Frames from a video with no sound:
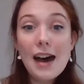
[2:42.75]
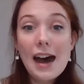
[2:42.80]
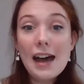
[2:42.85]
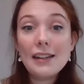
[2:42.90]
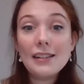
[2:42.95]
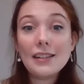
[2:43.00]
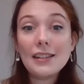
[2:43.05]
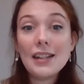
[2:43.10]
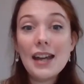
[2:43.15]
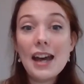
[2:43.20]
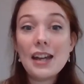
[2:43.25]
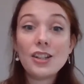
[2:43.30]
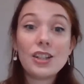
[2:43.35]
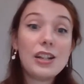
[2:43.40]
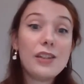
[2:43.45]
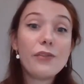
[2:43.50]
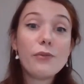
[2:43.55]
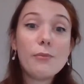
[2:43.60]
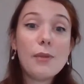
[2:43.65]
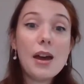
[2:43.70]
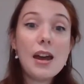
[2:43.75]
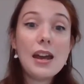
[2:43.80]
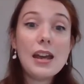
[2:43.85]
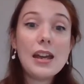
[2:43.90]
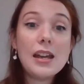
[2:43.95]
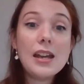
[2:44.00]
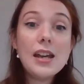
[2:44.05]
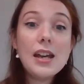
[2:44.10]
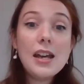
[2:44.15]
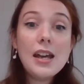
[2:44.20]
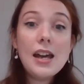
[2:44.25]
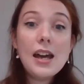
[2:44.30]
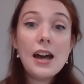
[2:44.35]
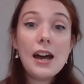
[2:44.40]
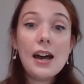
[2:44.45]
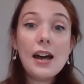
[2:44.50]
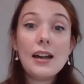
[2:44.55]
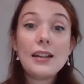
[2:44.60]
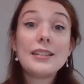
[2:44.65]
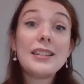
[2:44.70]
And actually for my
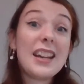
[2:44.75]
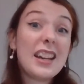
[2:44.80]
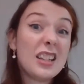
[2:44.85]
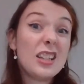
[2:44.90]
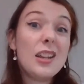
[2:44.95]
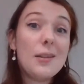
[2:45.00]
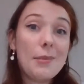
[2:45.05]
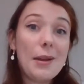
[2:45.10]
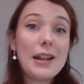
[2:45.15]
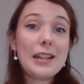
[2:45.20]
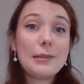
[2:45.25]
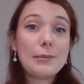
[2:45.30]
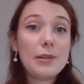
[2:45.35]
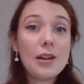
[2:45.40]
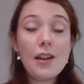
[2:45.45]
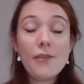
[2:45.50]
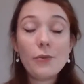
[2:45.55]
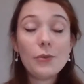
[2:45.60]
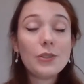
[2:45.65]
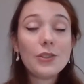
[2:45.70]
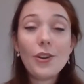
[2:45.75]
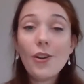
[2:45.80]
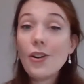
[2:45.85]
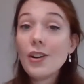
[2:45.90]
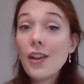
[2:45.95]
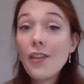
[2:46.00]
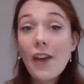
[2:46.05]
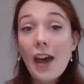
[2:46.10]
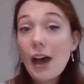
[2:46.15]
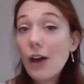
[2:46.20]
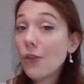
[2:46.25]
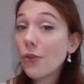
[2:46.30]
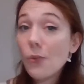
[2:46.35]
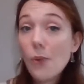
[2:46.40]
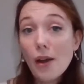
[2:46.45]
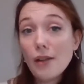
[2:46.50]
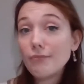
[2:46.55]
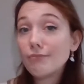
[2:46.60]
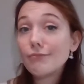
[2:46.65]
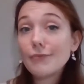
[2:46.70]
second year placement, I've also got another health
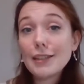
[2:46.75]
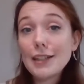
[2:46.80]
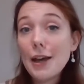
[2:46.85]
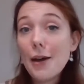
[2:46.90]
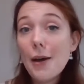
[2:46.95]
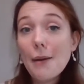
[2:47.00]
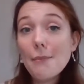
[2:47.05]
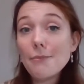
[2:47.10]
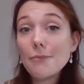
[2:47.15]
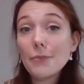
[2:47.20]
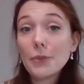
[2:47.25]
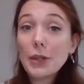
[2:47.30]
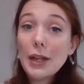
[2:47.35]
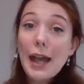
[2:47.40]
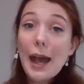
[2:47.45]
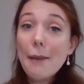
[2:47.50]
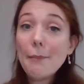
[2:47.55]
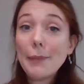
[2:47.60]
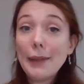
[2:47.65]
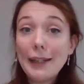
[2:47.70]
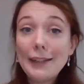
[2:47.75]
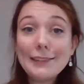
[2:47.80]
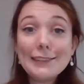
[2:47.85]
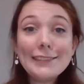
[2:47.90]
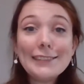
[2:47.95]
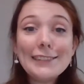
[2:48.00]
one, so I'm pretty happy.